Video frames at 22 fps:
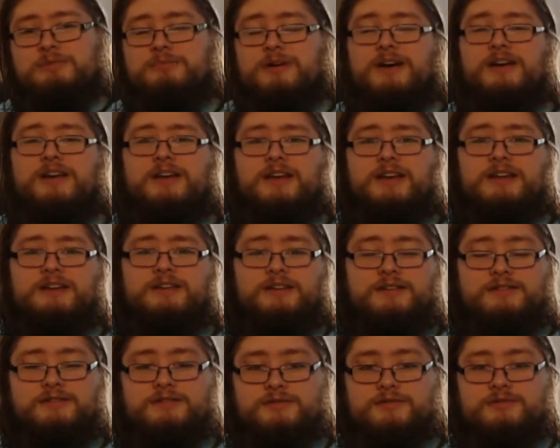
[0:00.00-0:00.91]
my
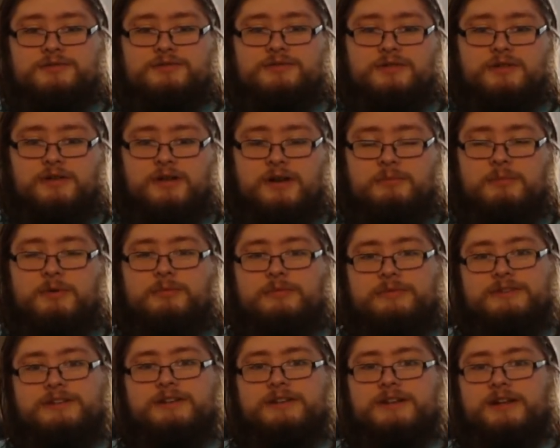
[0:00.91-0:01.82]
non-disclosure agreement
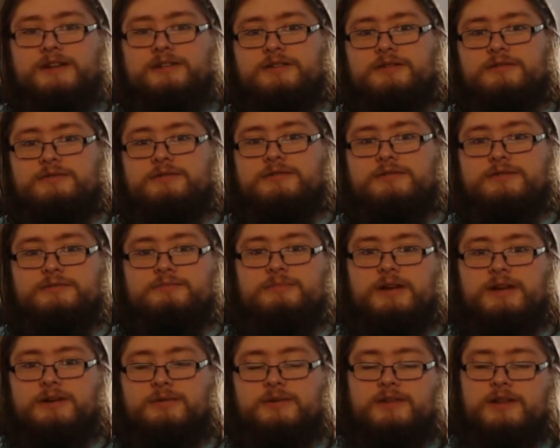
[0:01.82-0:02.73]
with Nintendo
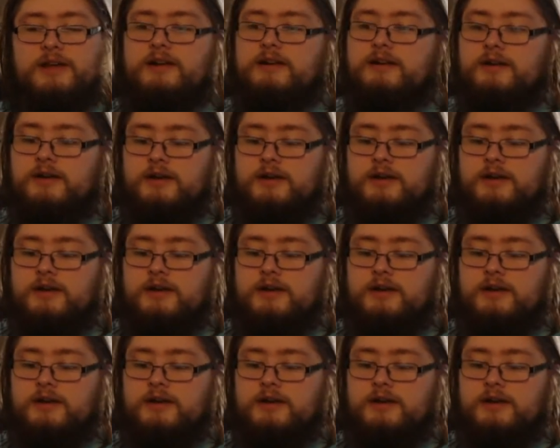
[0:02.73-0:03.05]
by doing that.